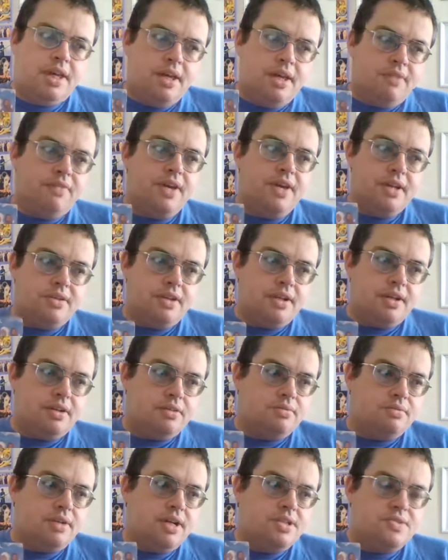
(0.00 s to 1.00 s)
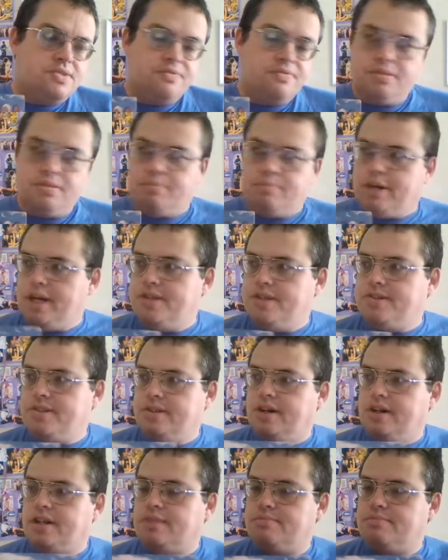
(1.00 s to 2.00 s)
fad and craze for Paisley
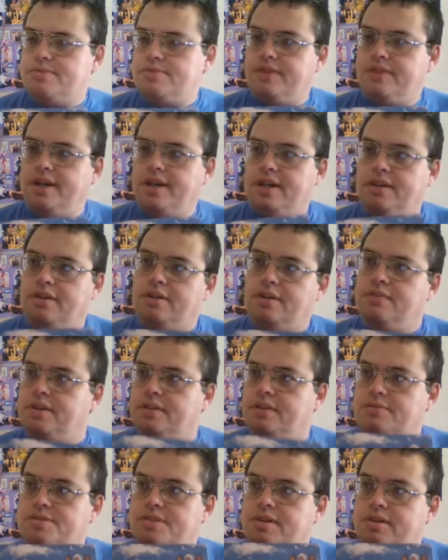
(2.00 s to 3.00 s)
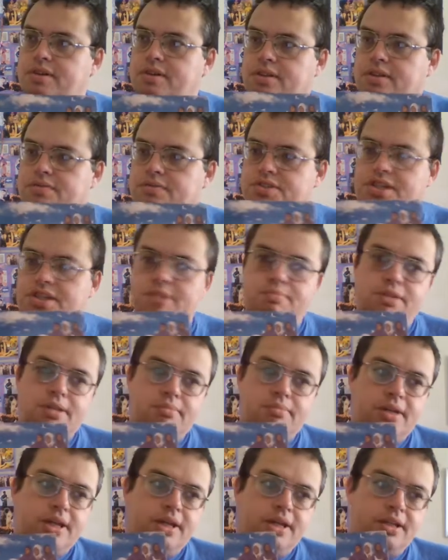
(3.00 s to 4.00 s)
items faded off, and also a lot of cheaply
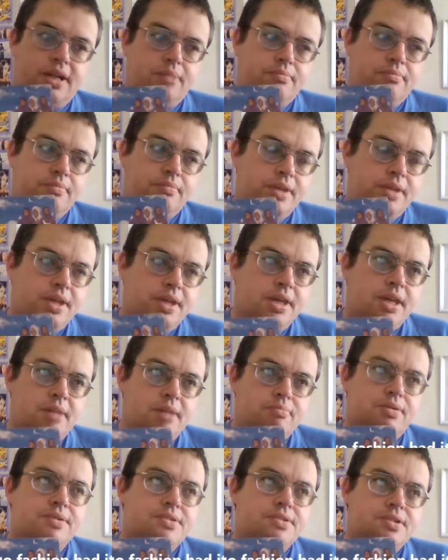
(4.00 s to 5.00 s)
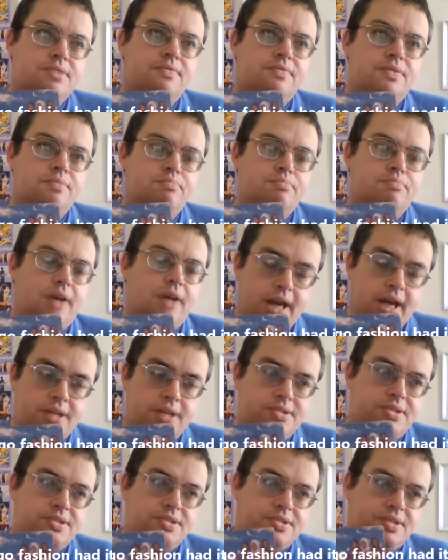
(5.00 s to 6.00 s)
made printed
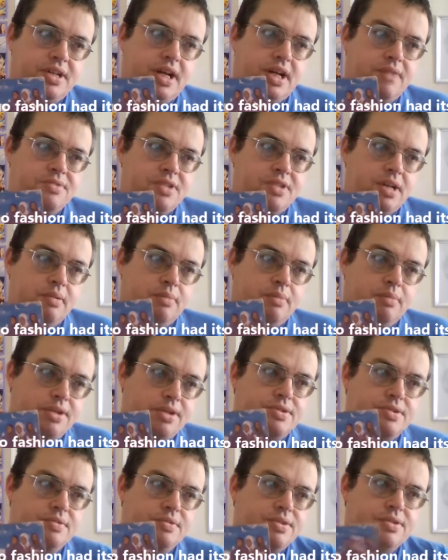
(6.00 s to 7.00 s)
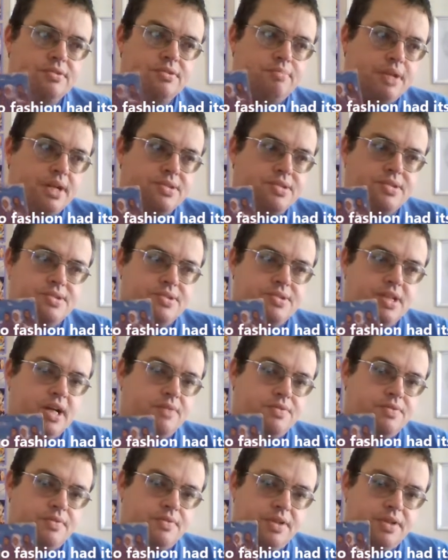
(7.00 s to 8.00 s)
Paisley scarves came out, because the original Paisley
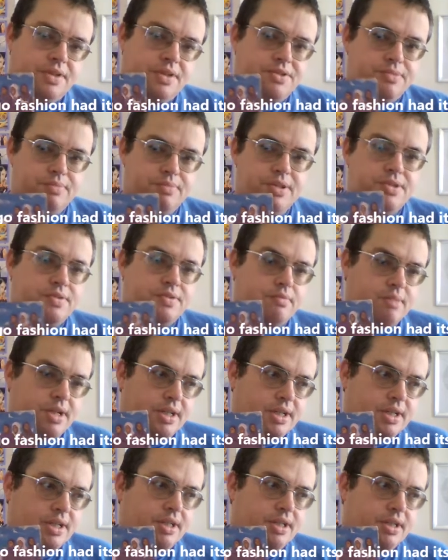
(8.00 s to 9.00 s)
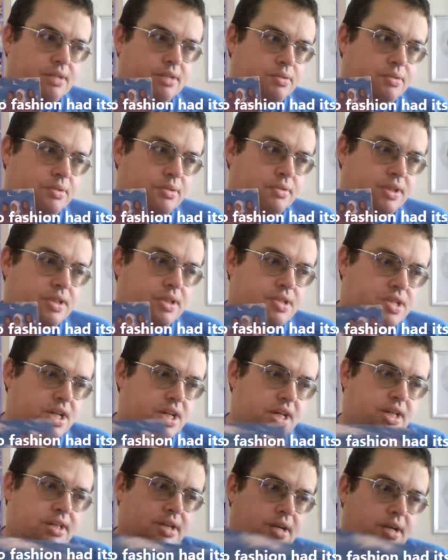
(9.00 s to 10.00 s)
scarves were very expensive, about a guinea or more each,
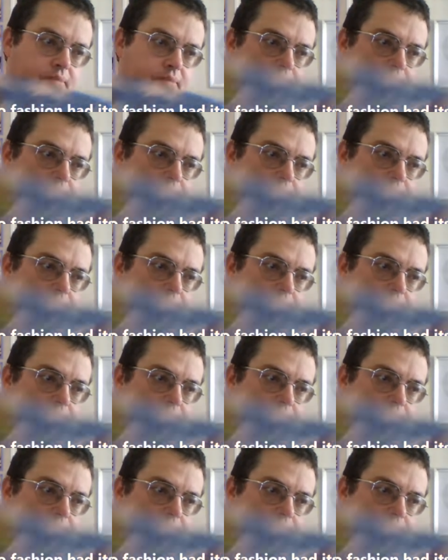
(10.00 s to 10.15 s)
and